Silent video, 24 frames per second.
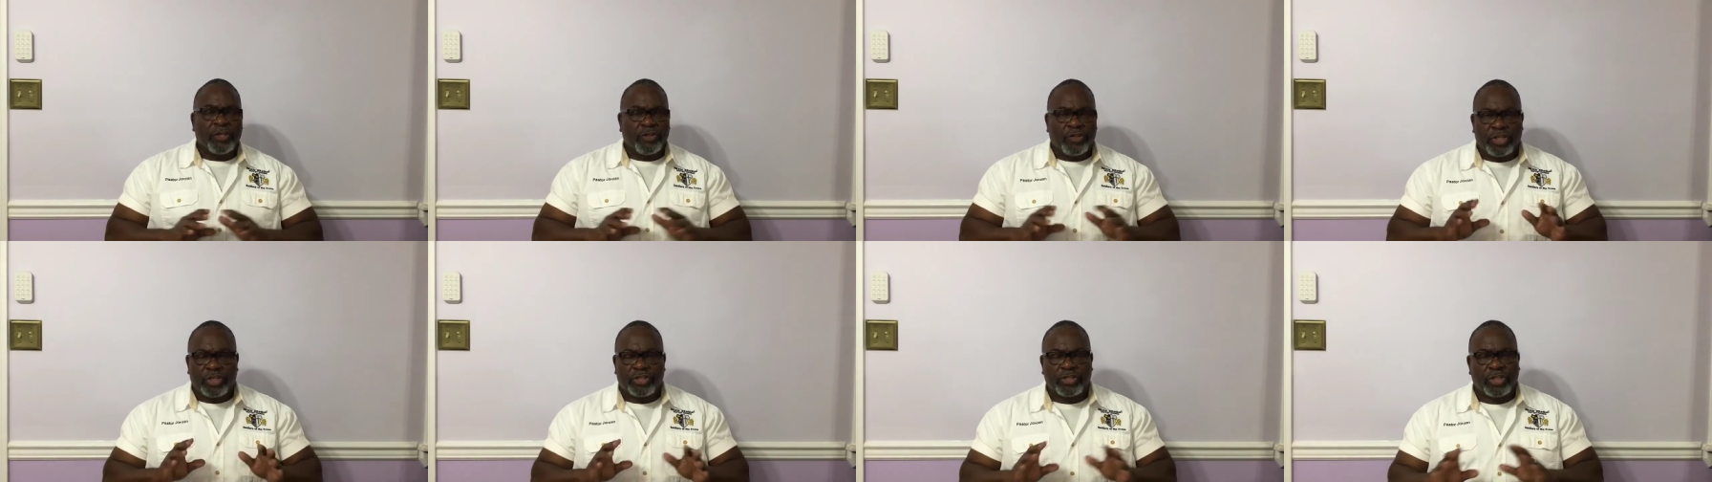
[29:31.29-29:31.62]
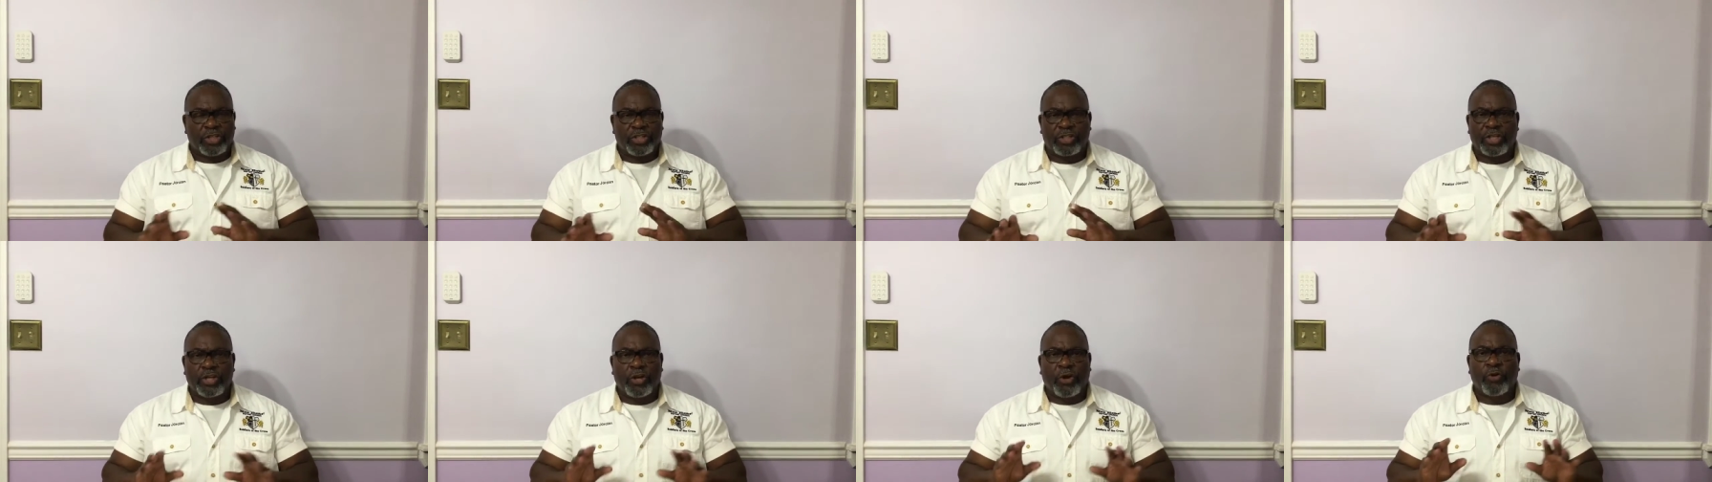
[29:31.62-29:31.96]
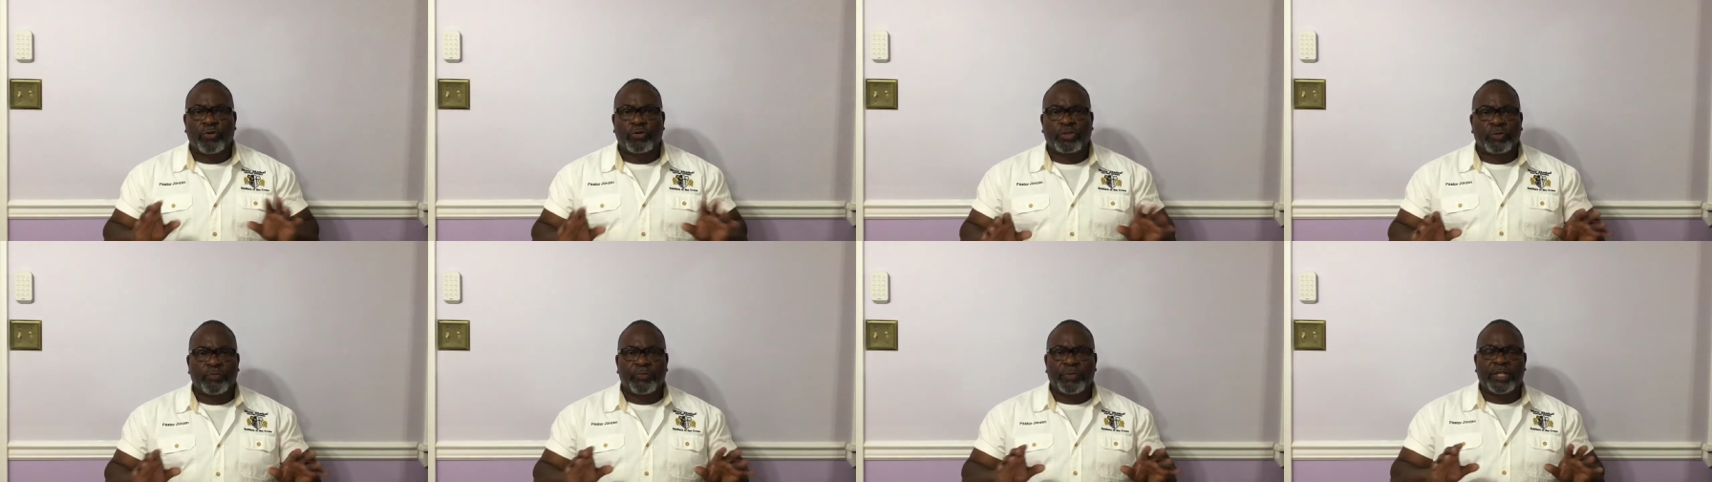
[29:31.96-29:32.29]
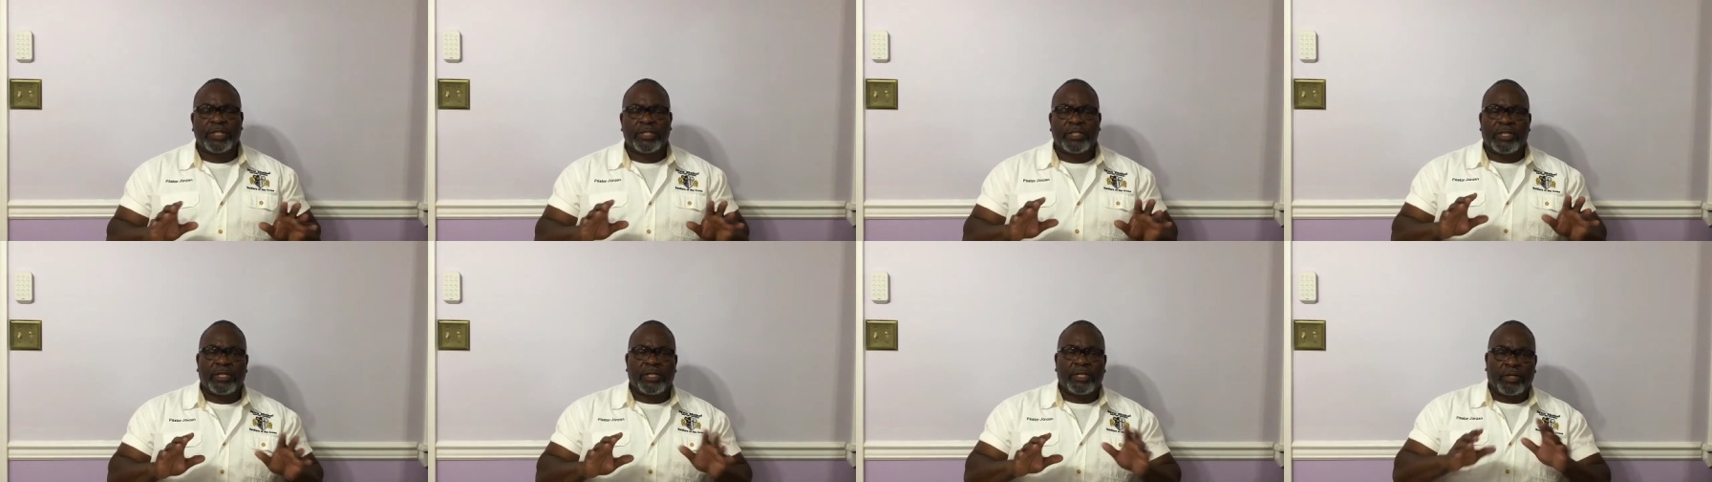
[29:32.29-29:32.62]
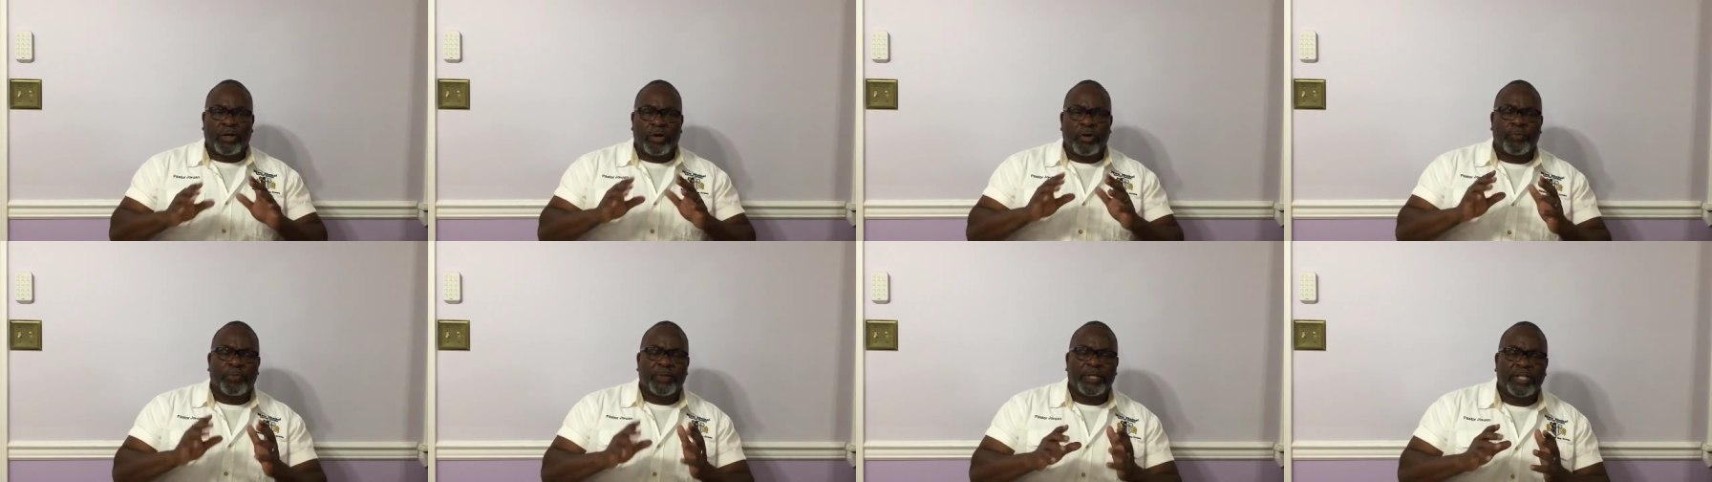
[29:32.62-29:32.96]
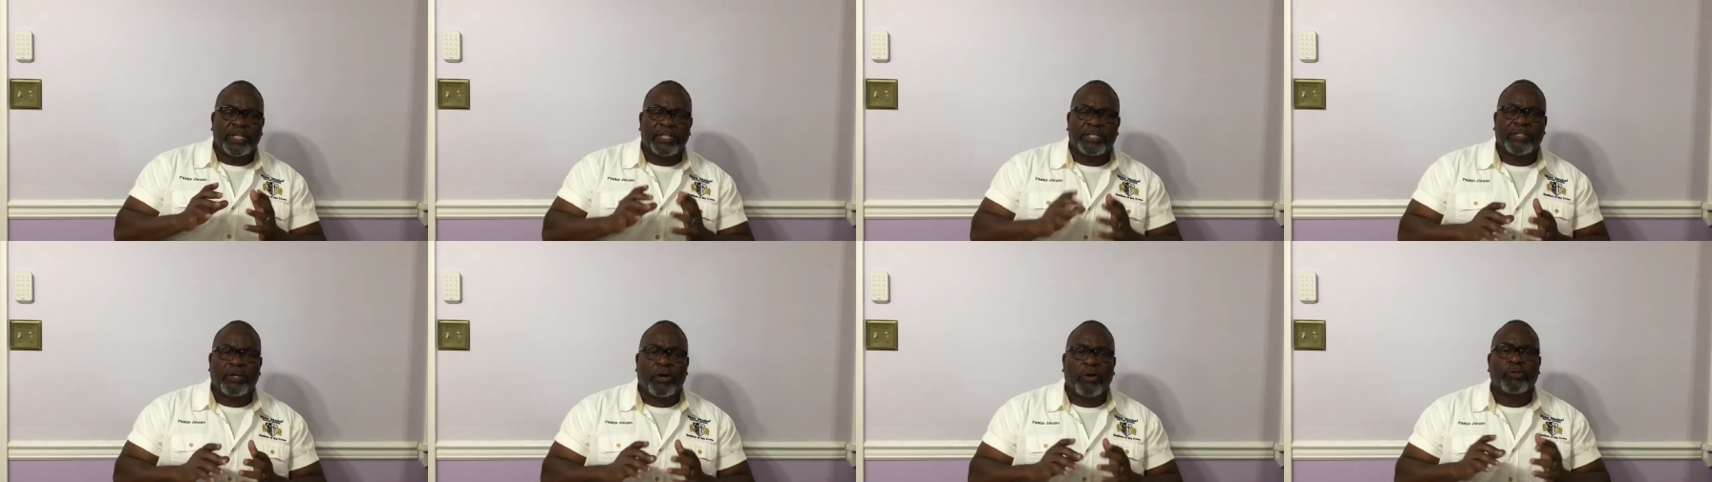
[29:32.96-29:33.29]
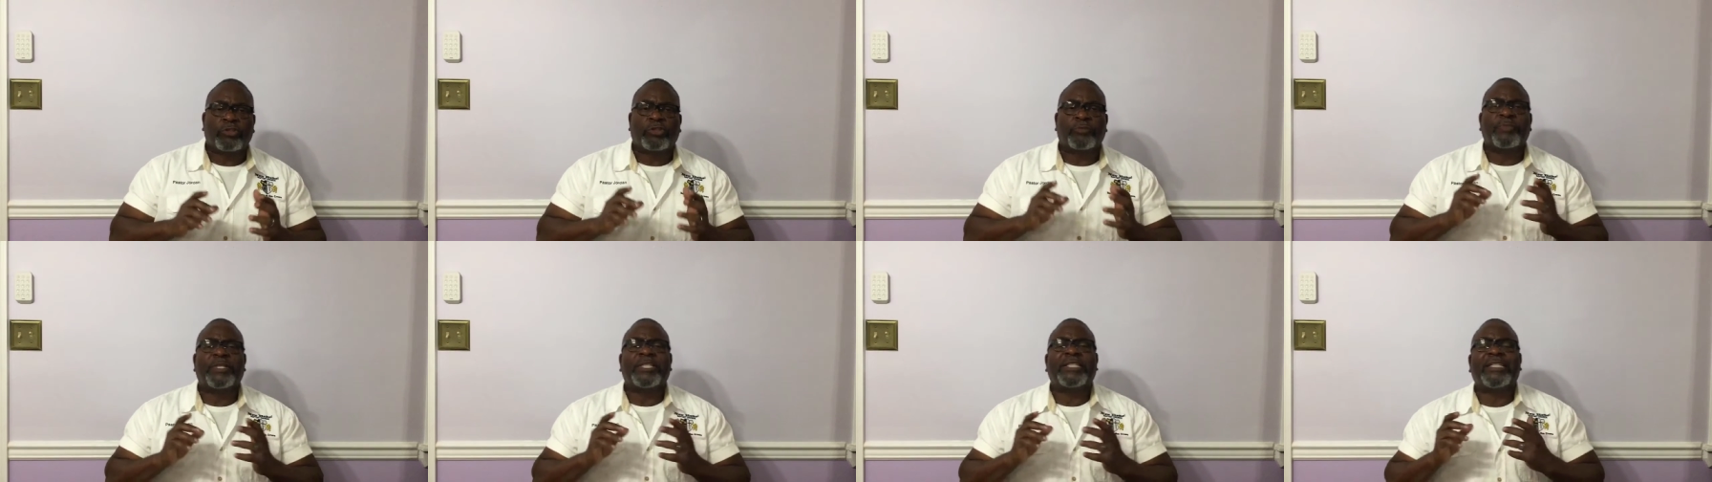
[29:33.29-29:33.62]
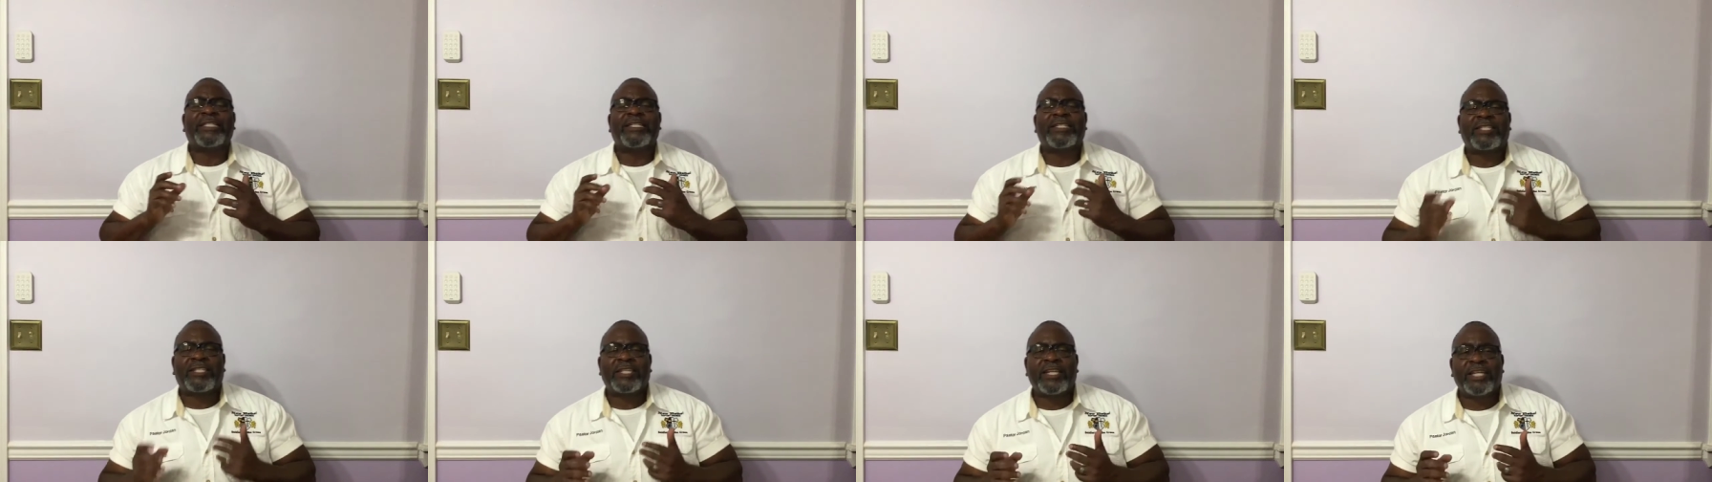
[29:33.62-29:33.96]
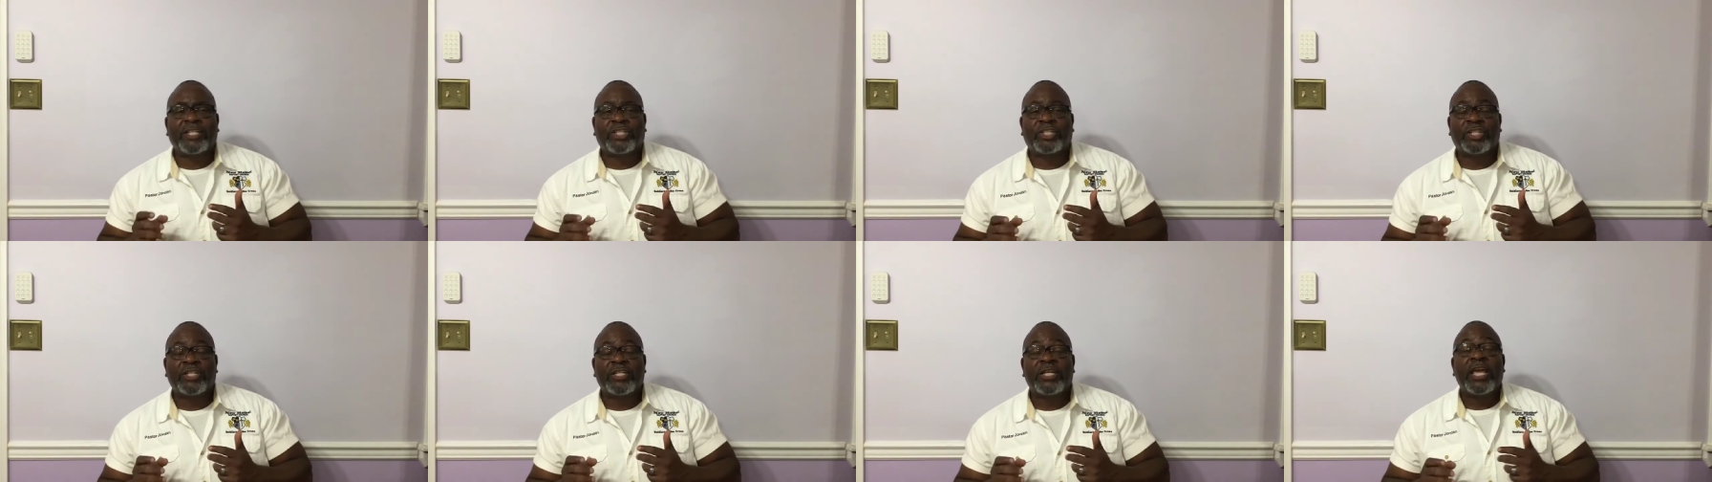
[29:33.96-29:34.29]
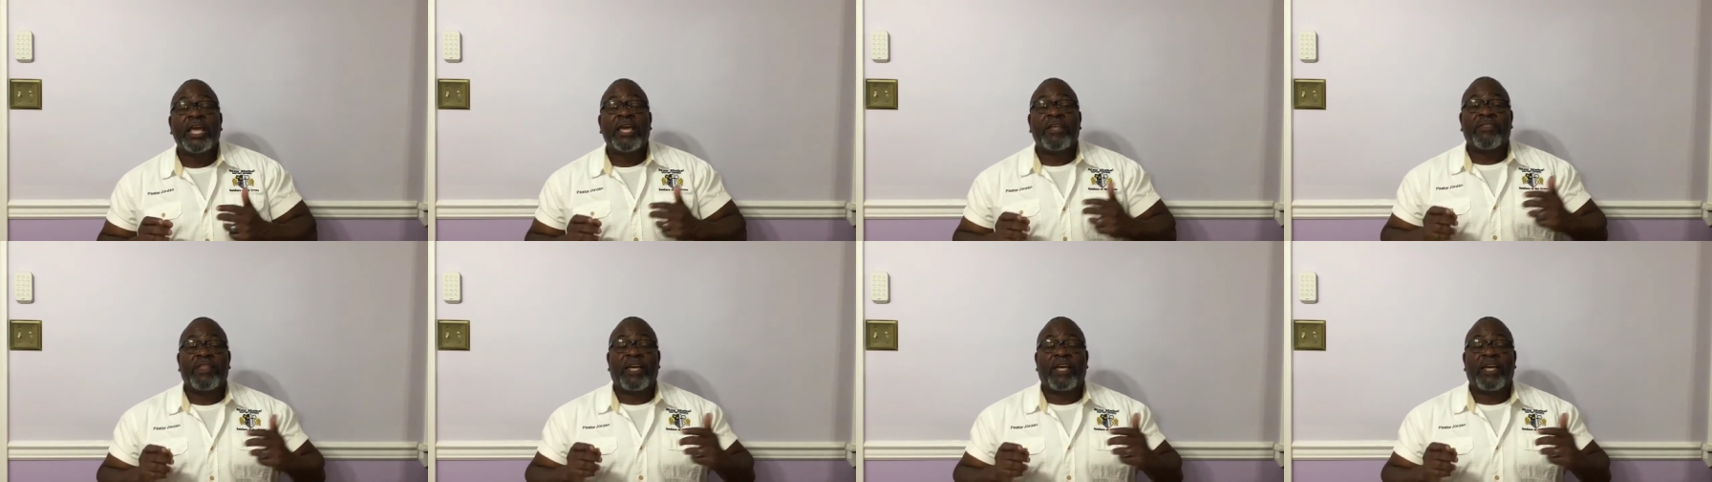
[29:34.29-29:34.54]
This is the ultimate ultimate decision